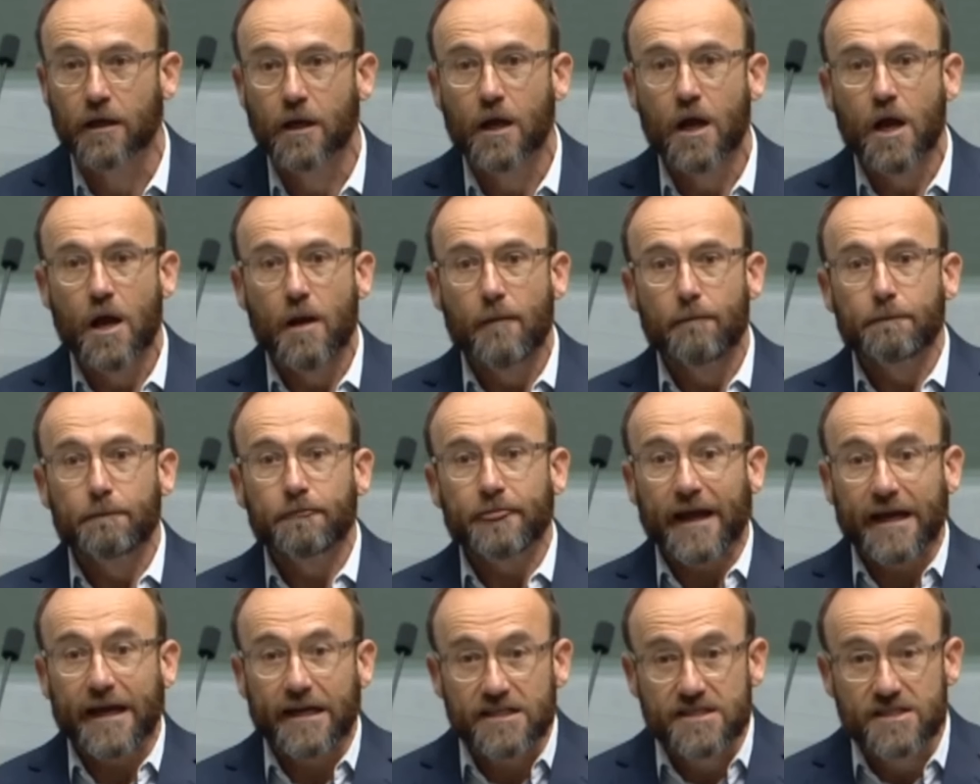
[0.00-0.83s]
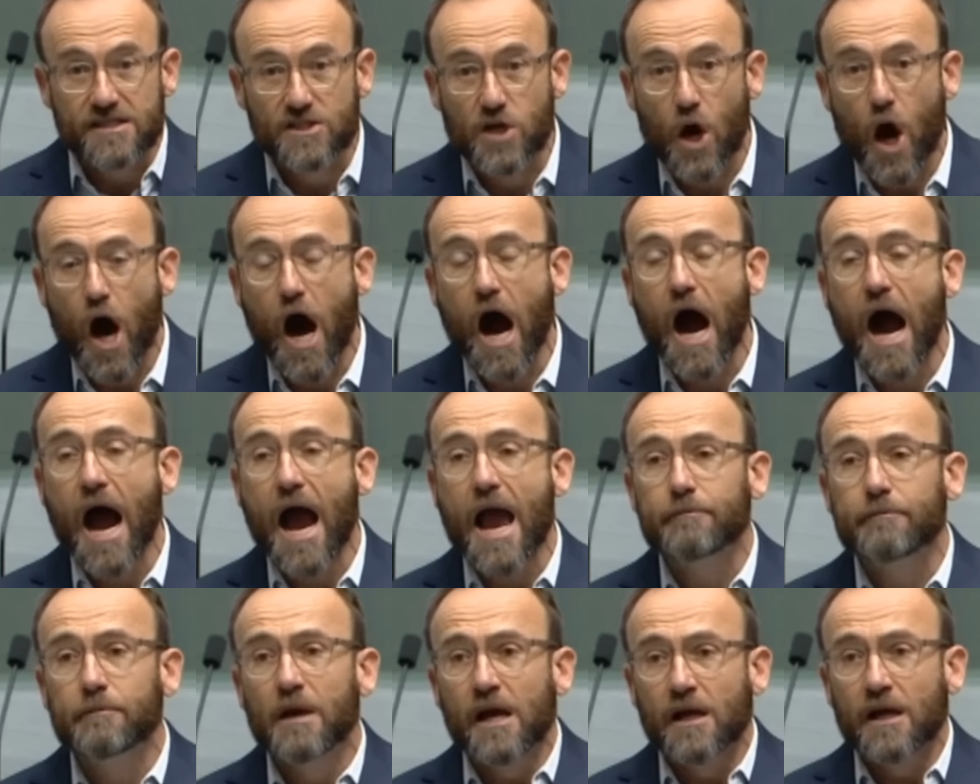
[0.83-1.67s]
It is
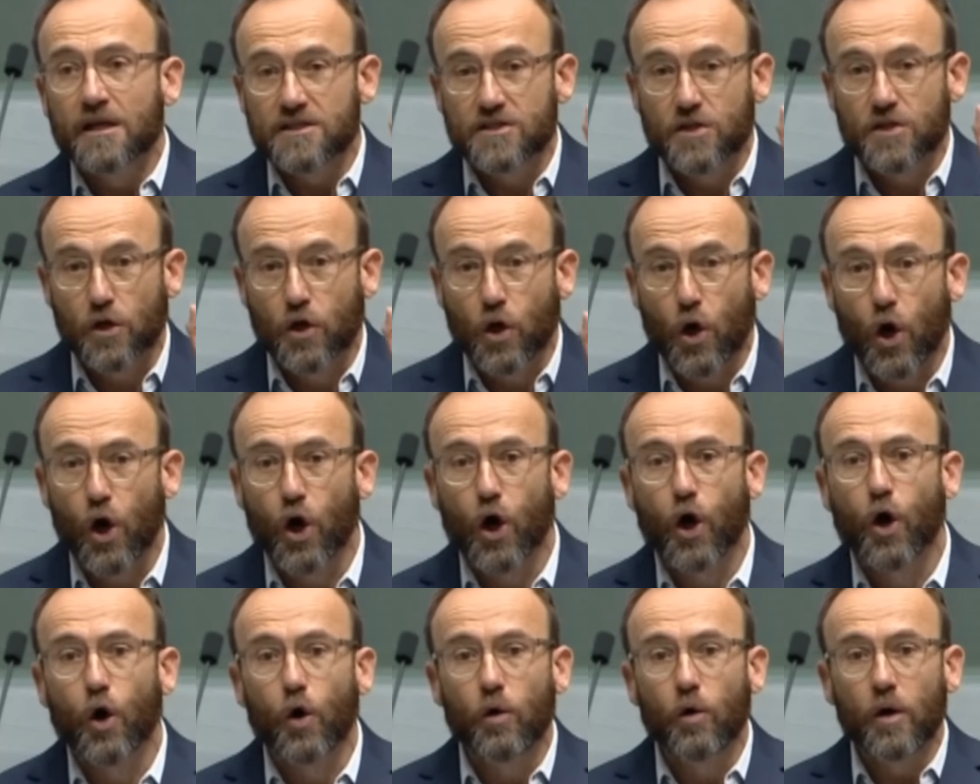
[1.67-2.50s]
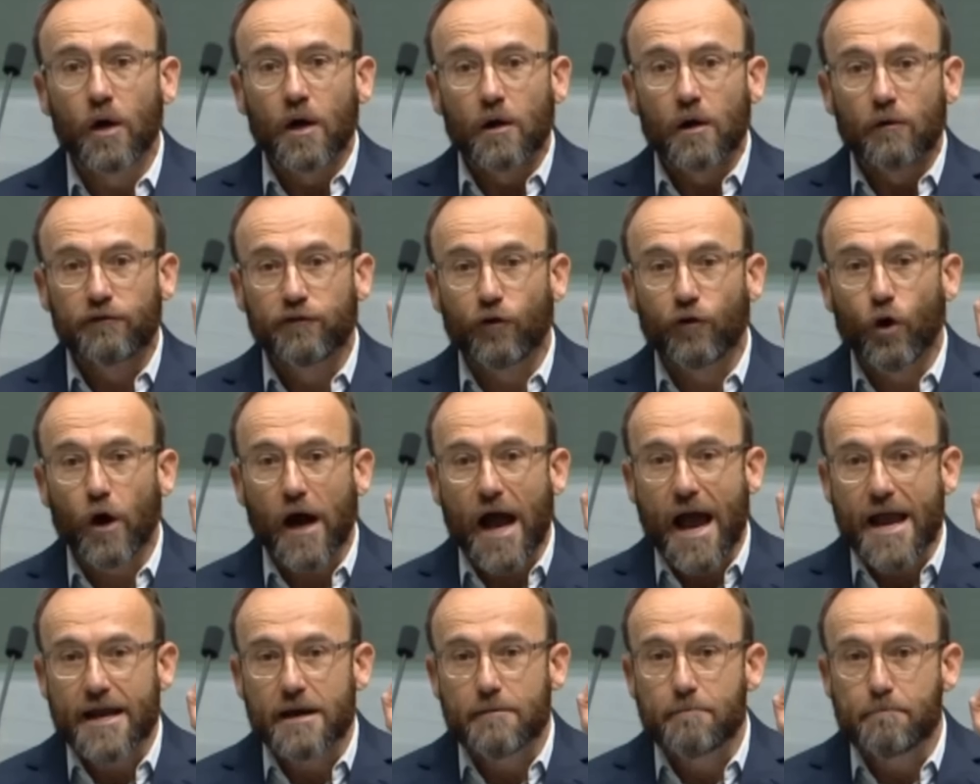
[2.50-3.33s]
time to call for
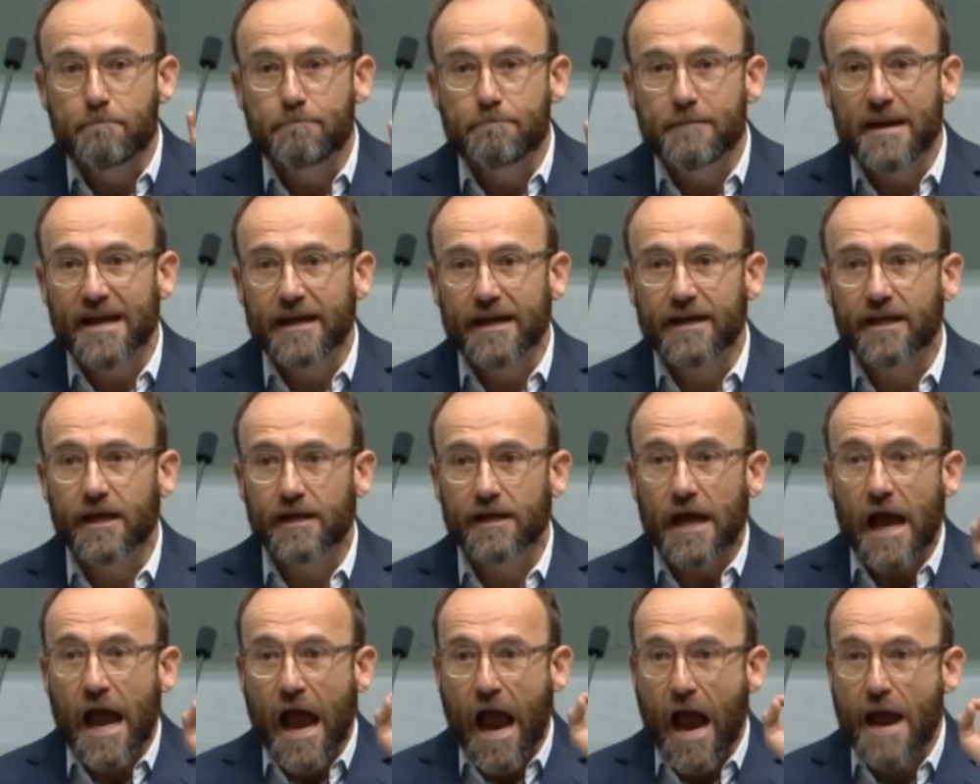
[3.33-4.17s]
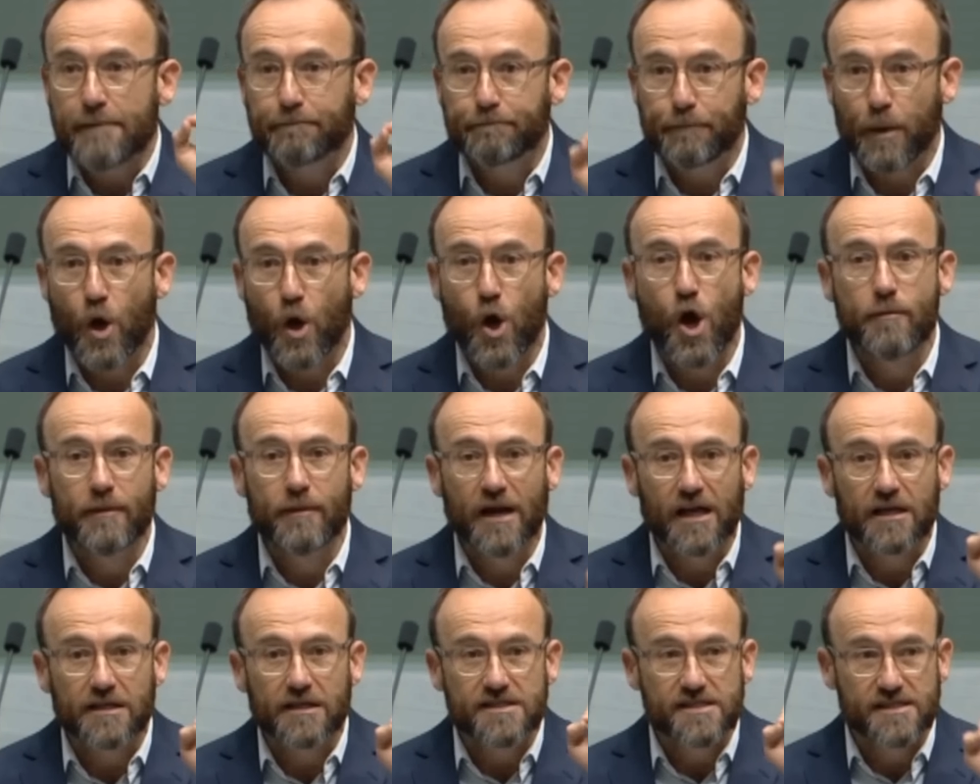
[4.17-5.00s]
an immediate and
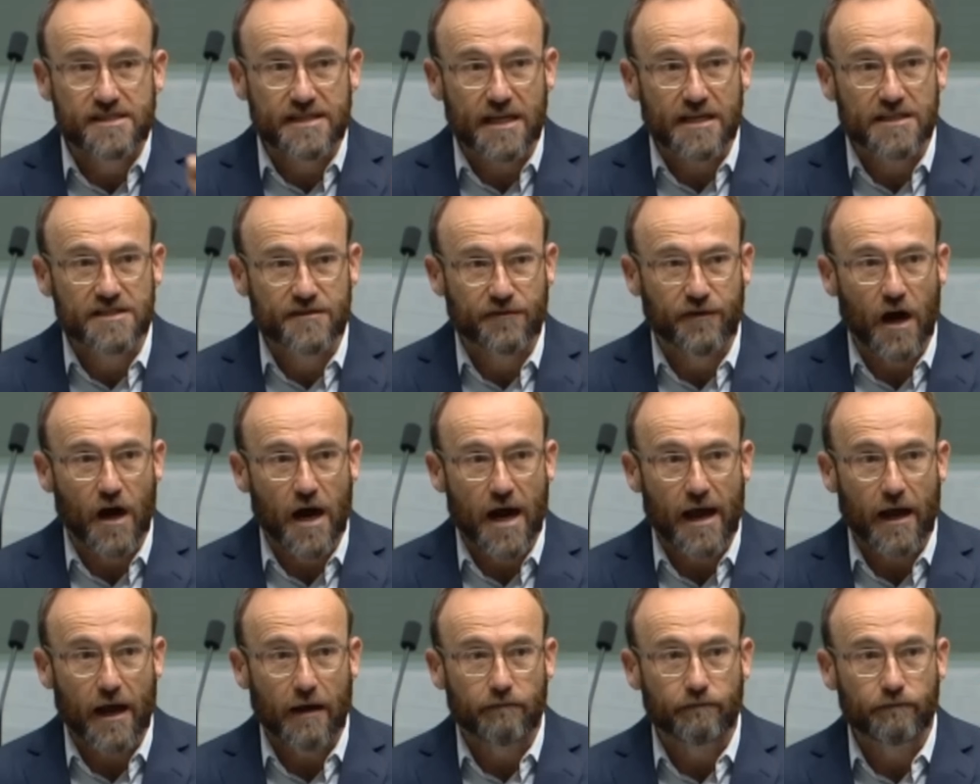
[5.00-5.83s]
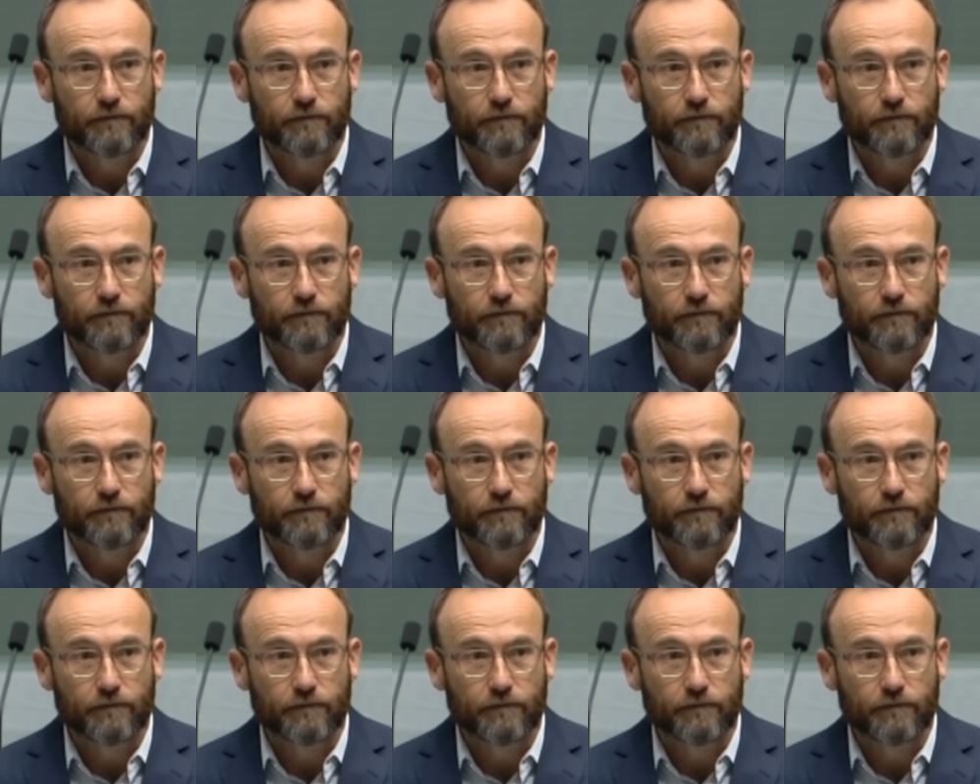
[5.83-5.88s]
permanent ceasefire.